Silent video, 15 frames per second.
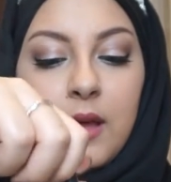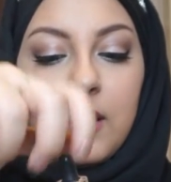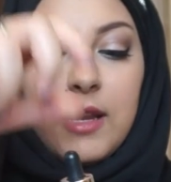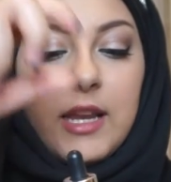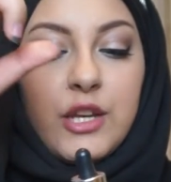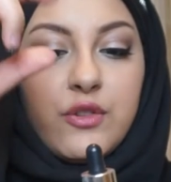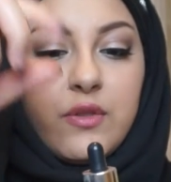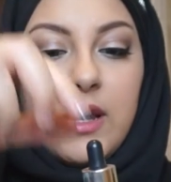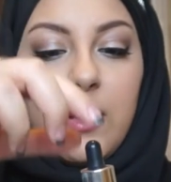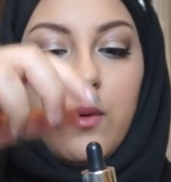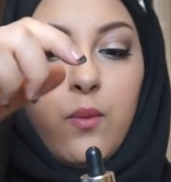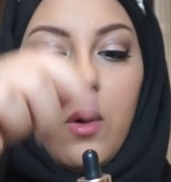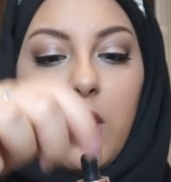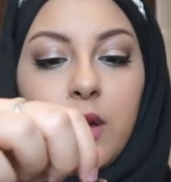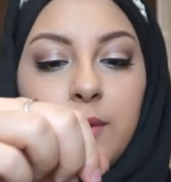Literally
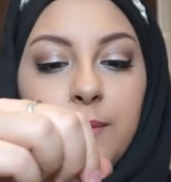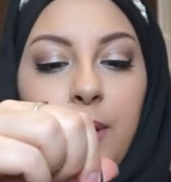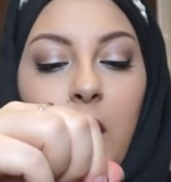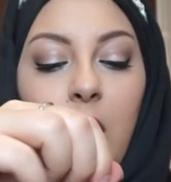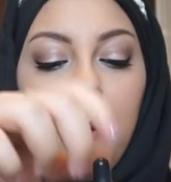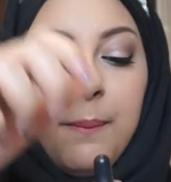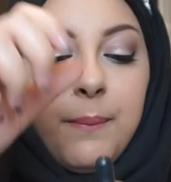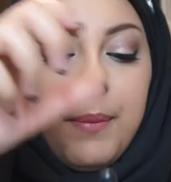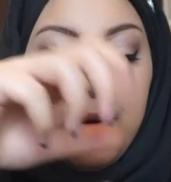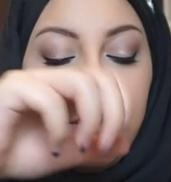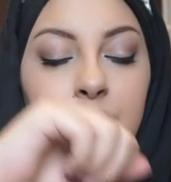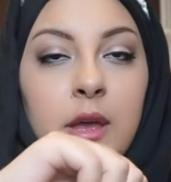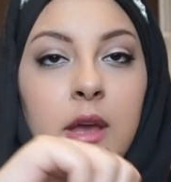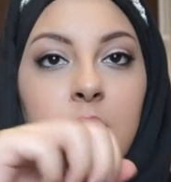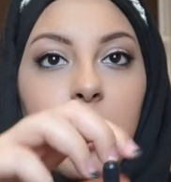one pump
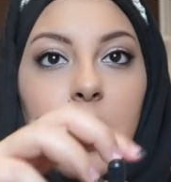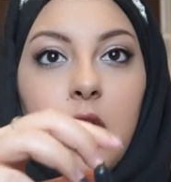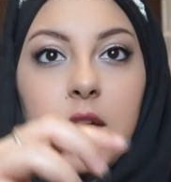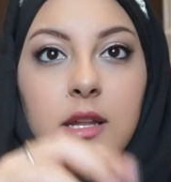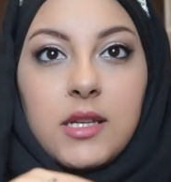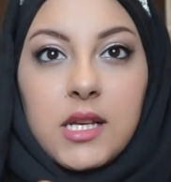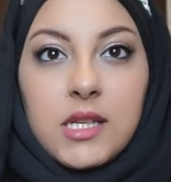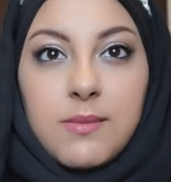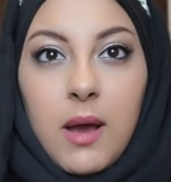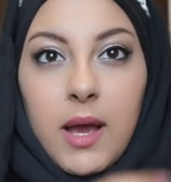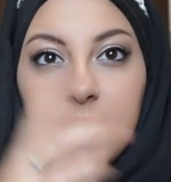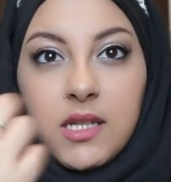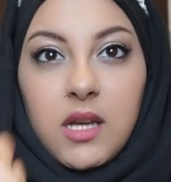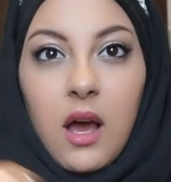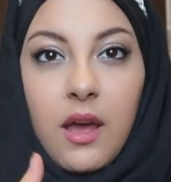does my
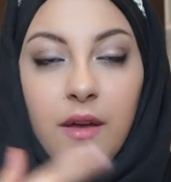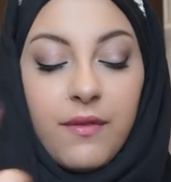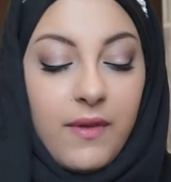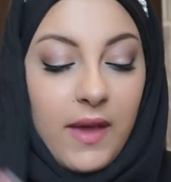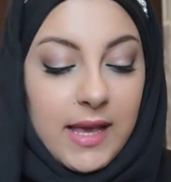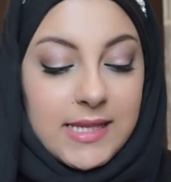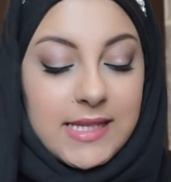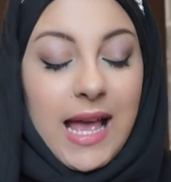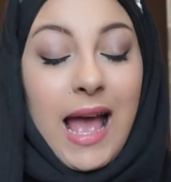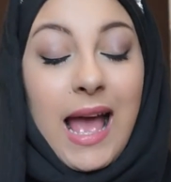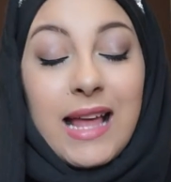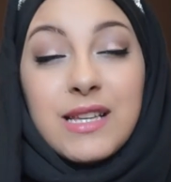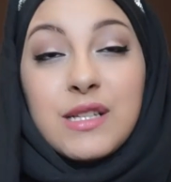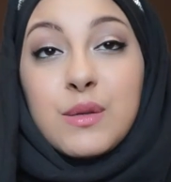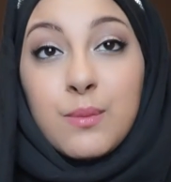entire face
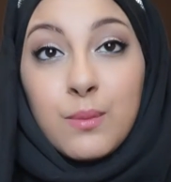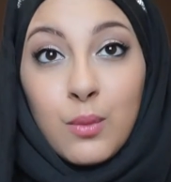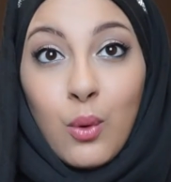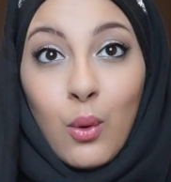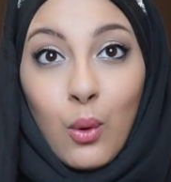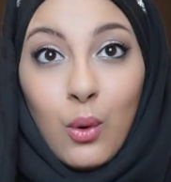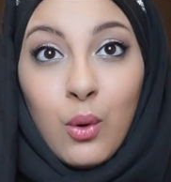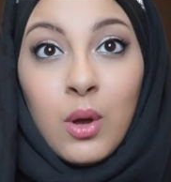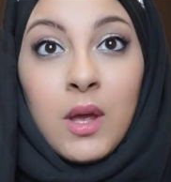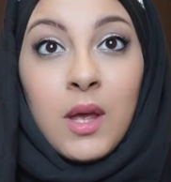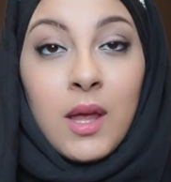and more.